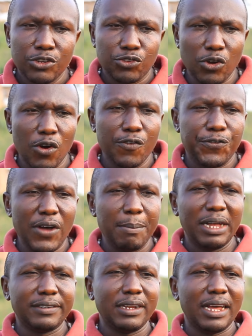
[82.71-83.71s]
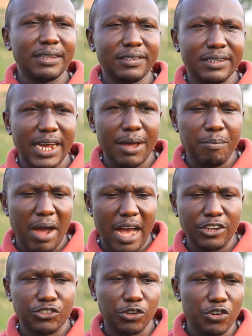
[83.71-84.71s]
So farmers, last time
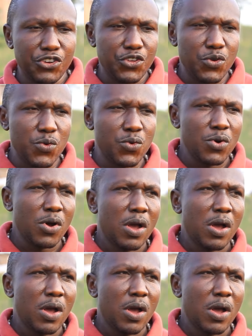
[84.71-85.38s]
I showed you